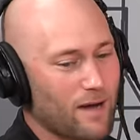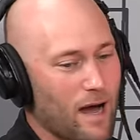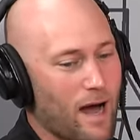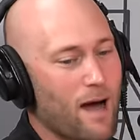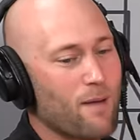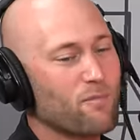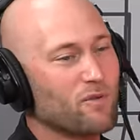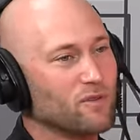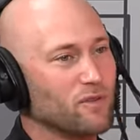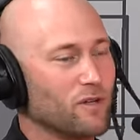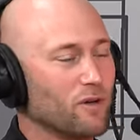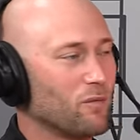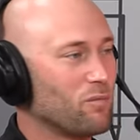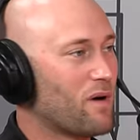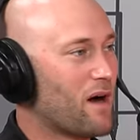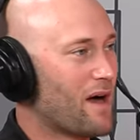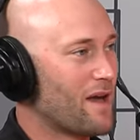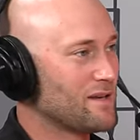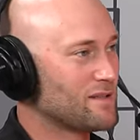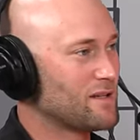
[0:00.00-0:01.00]
I'm a little
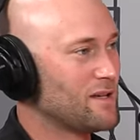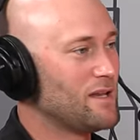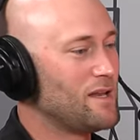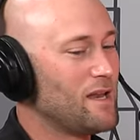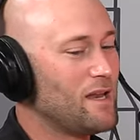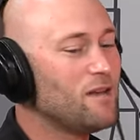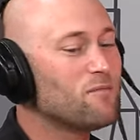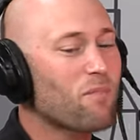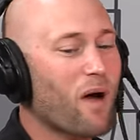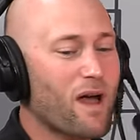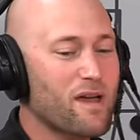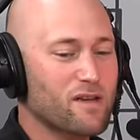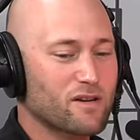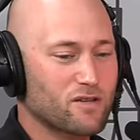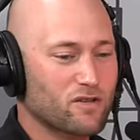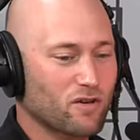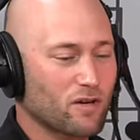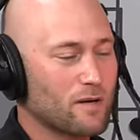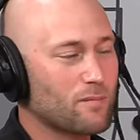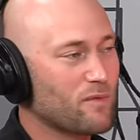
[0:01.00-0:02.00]
biased, and in my
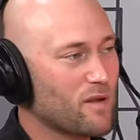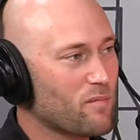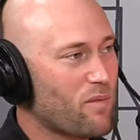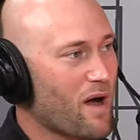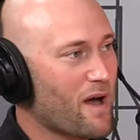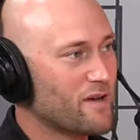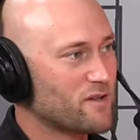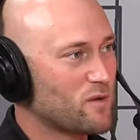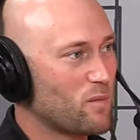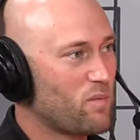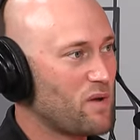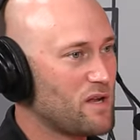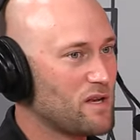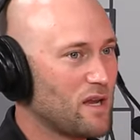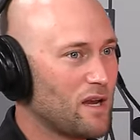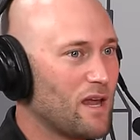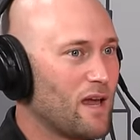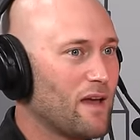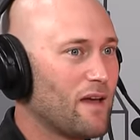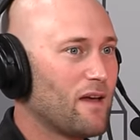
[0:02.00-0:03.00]
extremely biased
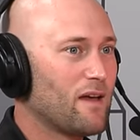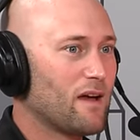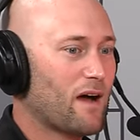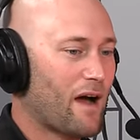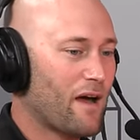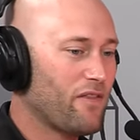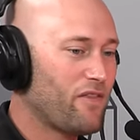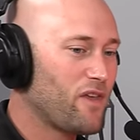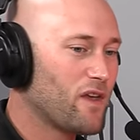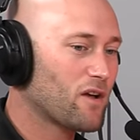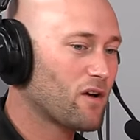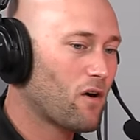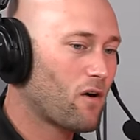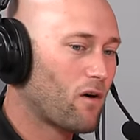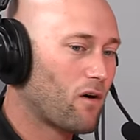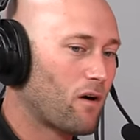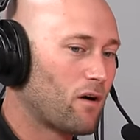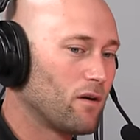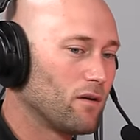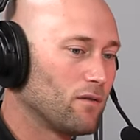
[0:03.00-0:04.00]
opinion, I think
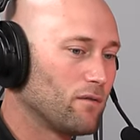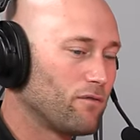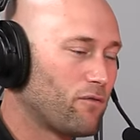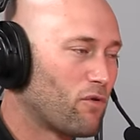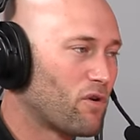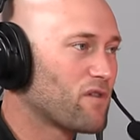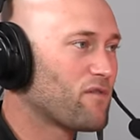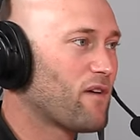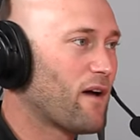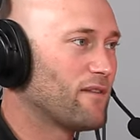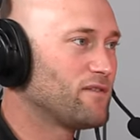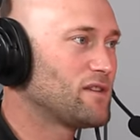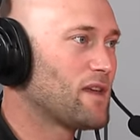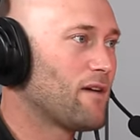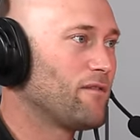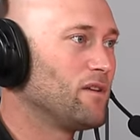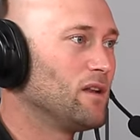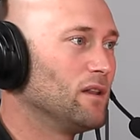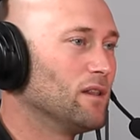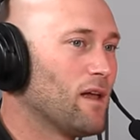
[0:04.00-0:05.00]
our forty-five
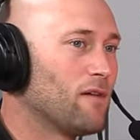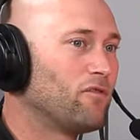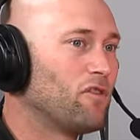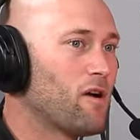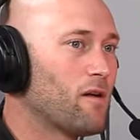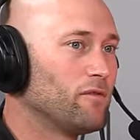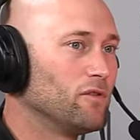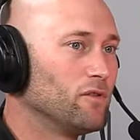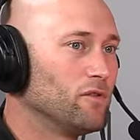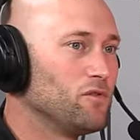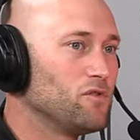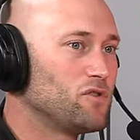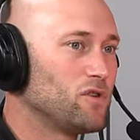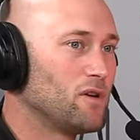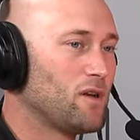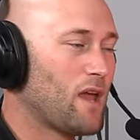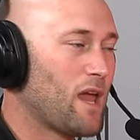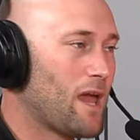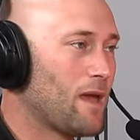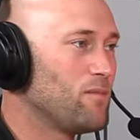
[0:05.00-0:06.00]
seventy
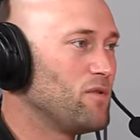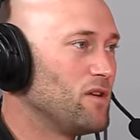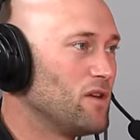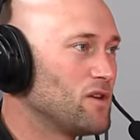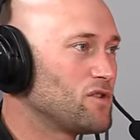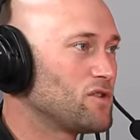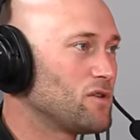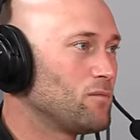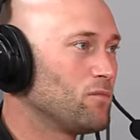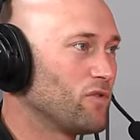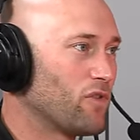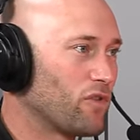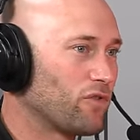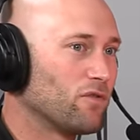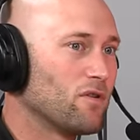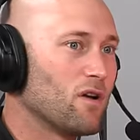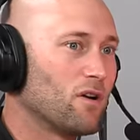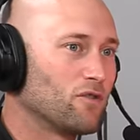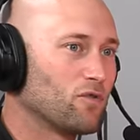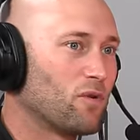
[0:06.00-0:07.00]
LeverEvolution ammunition with the
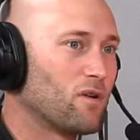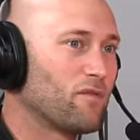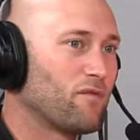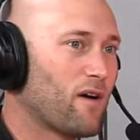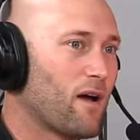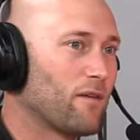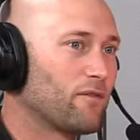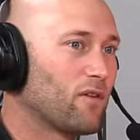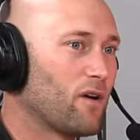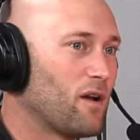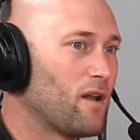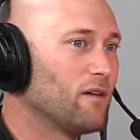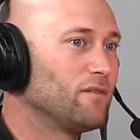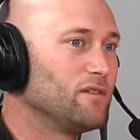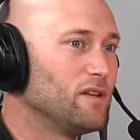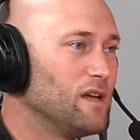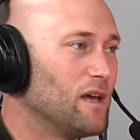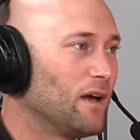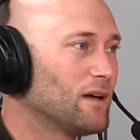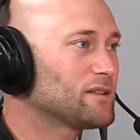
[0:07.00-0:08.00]
three twenty-five grain F
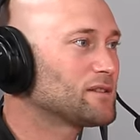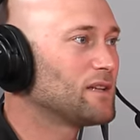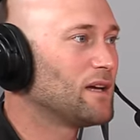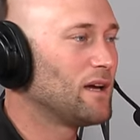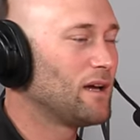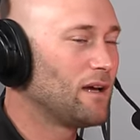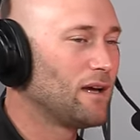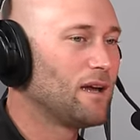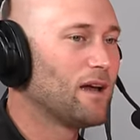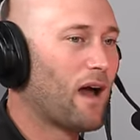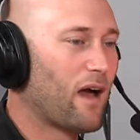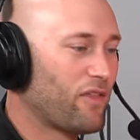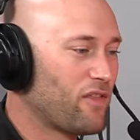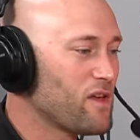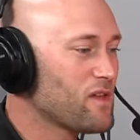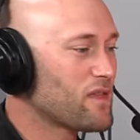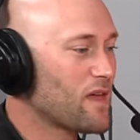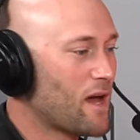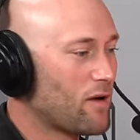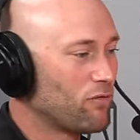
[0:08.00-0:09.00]
D X, I
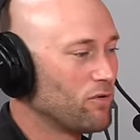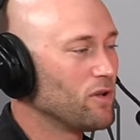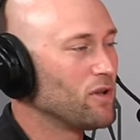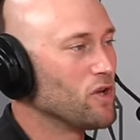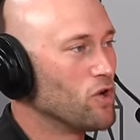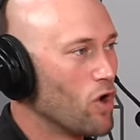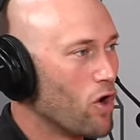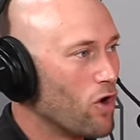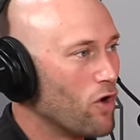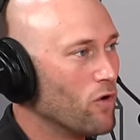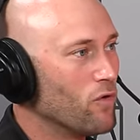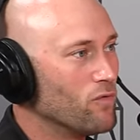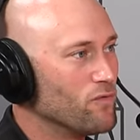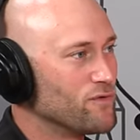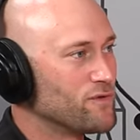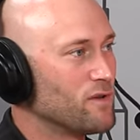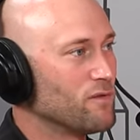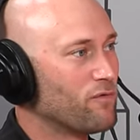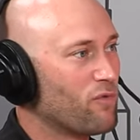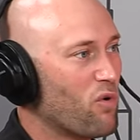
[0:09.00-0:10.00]
think that really
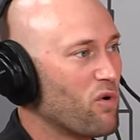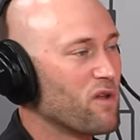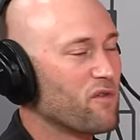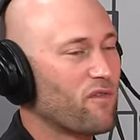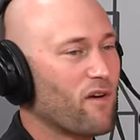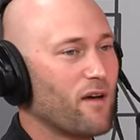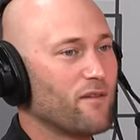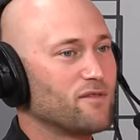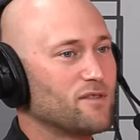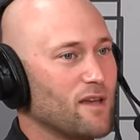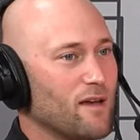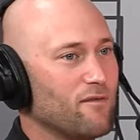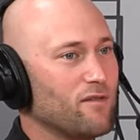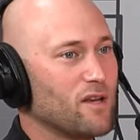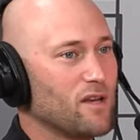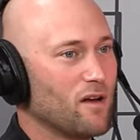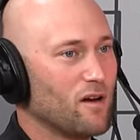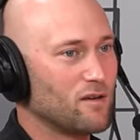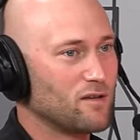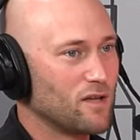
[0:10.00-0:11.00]
owns the forty-five
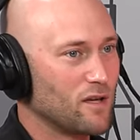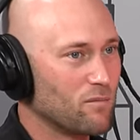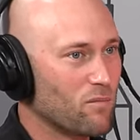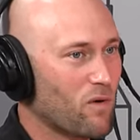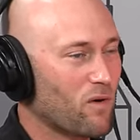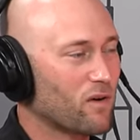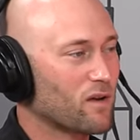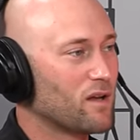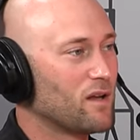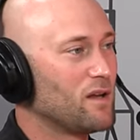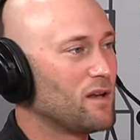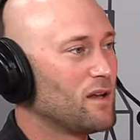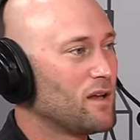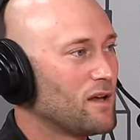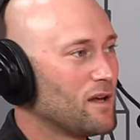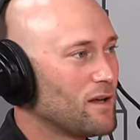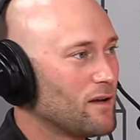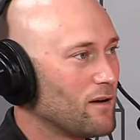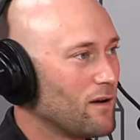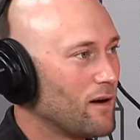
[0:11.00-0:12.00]
seventy hunting market
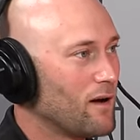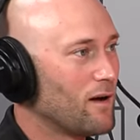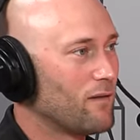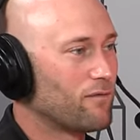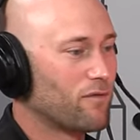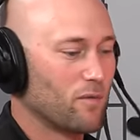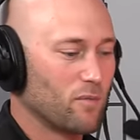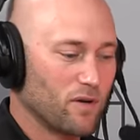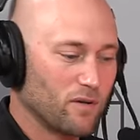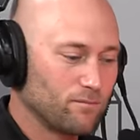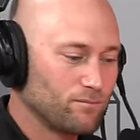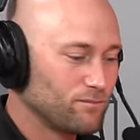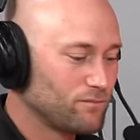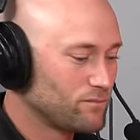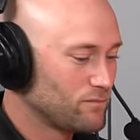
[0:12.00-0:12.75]
uh, from a